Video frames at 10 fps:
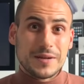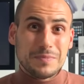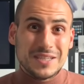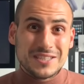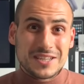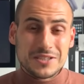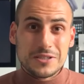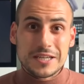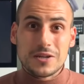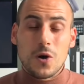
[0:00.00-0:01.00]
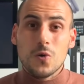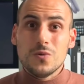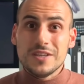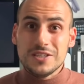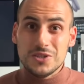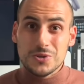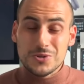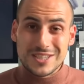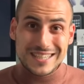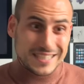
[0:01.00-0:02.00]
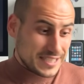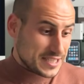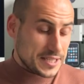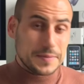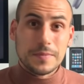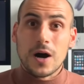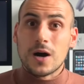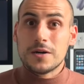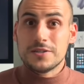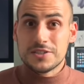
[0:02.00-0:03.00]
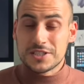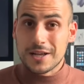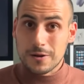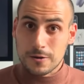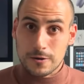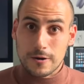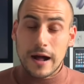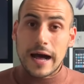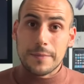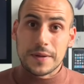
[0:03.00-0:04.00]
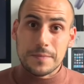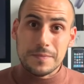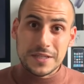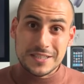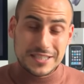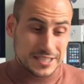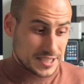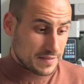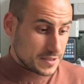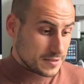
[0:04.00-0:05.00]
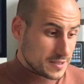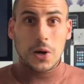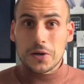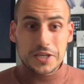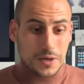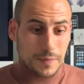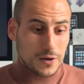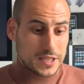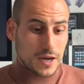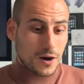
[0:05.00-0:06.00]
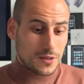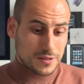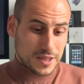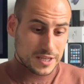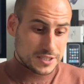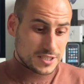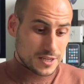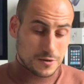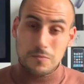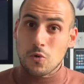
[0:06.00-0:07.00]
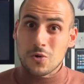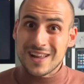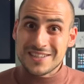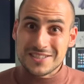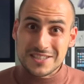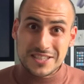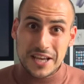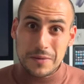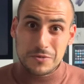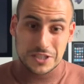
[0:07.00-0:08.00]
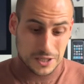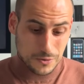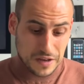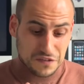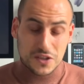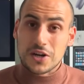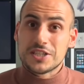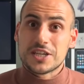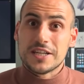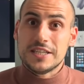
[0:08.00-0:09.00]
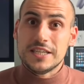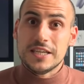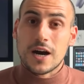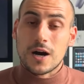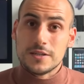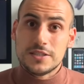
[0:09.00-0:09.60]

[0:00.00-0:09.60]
that means that you can only use eSIM on the cellular iPad mini 7. Talking about the other things that are more or less the same, we still have Touch ID on